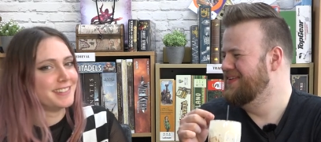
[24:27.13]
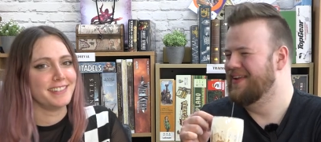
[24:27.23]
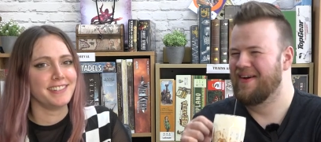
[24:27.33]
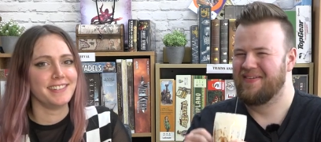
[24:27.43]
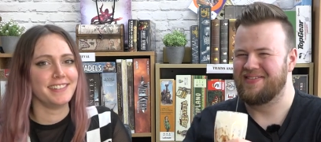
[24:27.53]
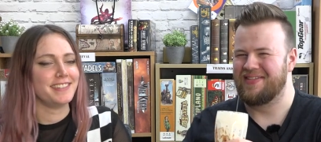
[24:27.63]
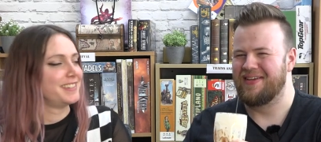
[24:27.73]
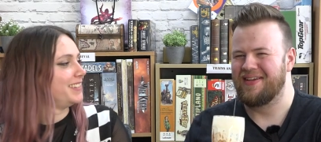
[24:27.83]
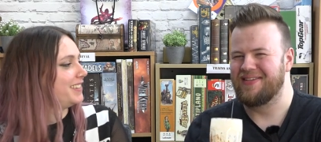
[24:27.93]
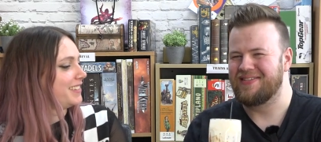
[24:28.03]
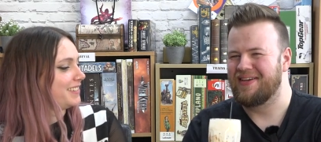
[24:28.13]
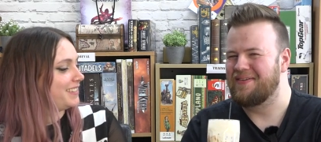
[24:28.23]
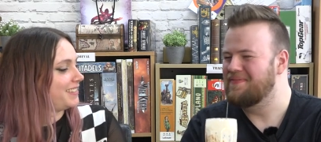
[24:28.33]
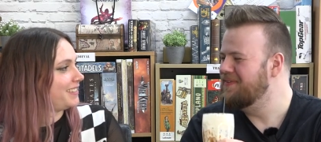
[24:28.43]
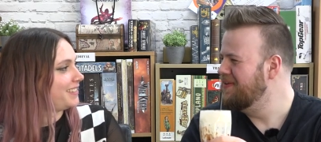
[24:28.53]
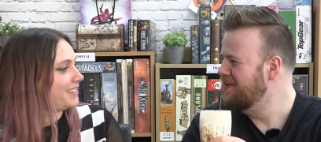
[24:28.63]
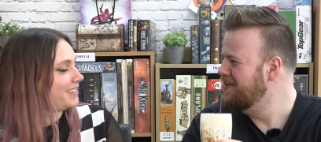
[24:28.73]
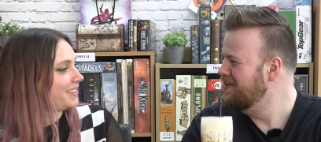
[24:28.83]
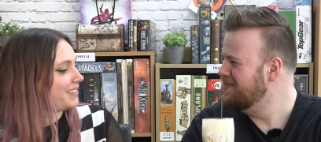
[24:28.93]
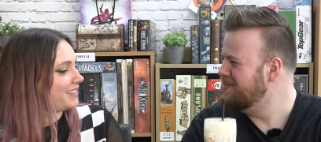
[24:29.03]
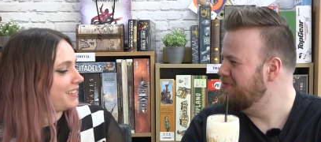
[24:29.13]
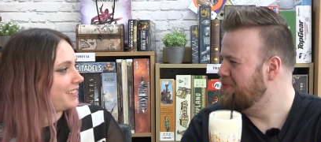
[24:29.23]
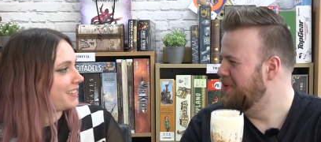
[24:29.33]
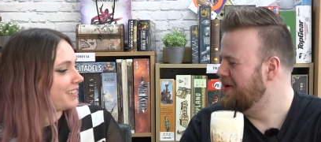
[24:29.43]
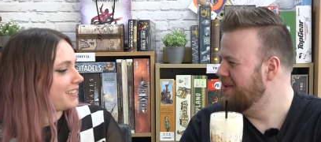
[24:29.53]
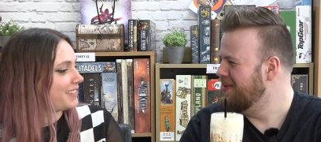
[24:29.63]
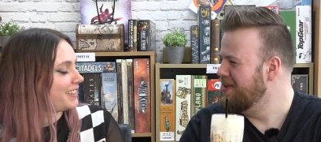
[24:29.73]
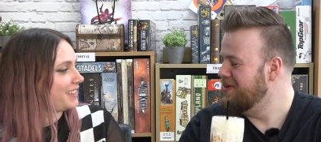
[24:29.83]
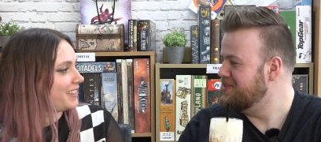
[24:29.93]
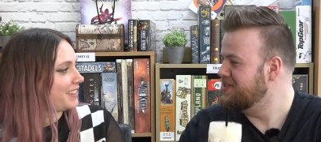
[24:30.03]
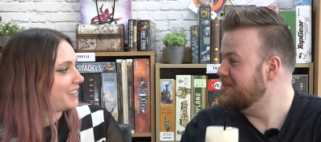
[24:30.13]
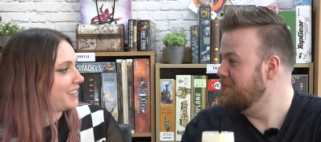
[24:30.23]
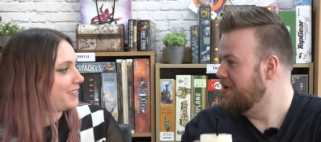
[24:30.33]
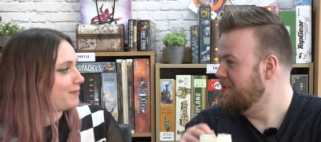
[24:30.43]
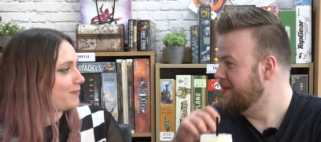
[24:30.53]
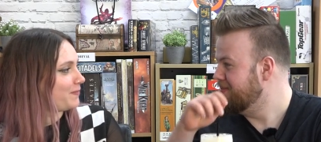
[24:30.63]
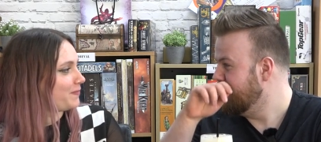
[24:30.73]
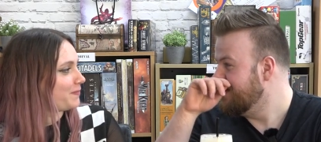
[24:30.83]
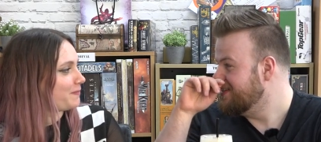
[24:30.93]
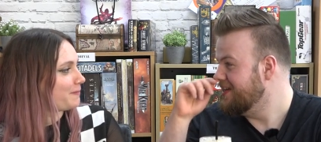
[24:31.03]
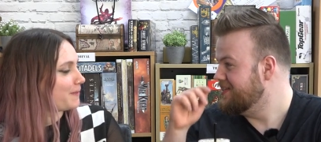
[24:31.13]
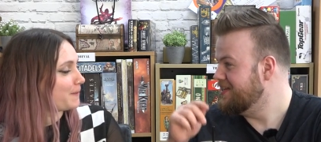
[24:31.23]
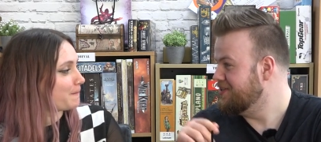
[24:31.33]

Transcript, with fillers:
Speaker 1: No, it's the it's a, uh, it's a different one. No, it's the same one. I mean, sorry, it's it's